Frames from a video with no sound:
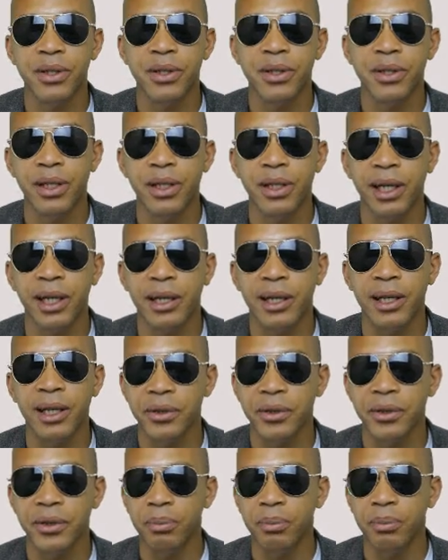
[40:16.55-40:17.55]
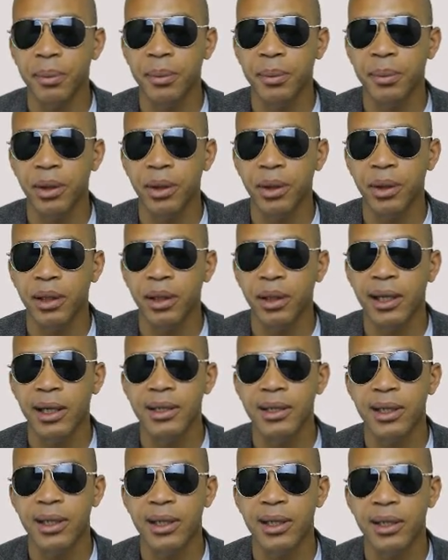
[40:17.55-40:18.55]
or just run
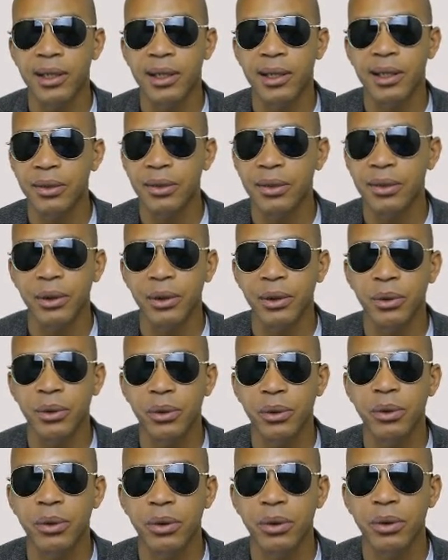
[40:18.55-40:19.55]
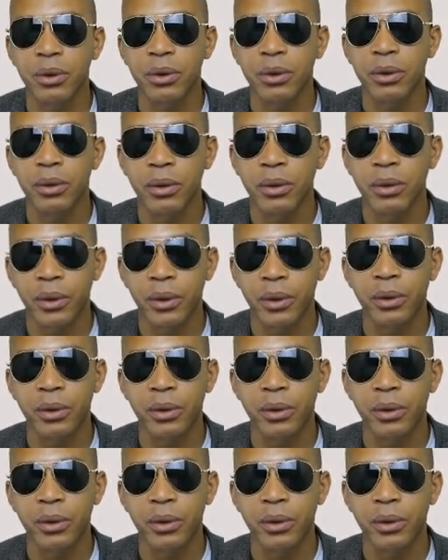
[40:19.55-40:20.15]
Facebook ads to it,